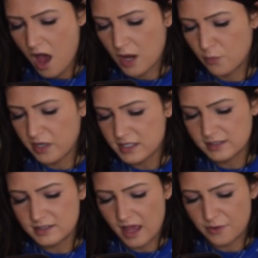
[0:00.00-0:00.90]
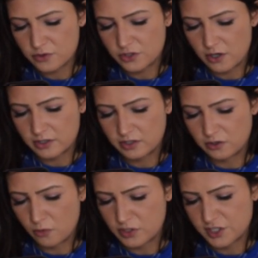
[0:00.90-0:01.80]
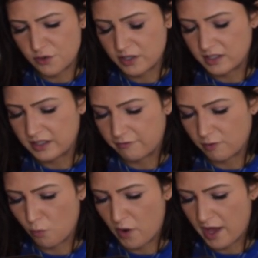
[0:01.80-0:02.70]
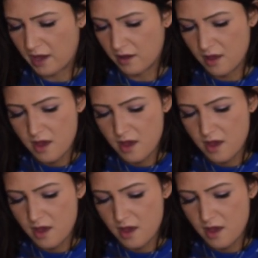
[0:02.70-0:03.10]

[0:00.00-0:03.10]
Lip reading: I witnessed as others started to notice you in a different way.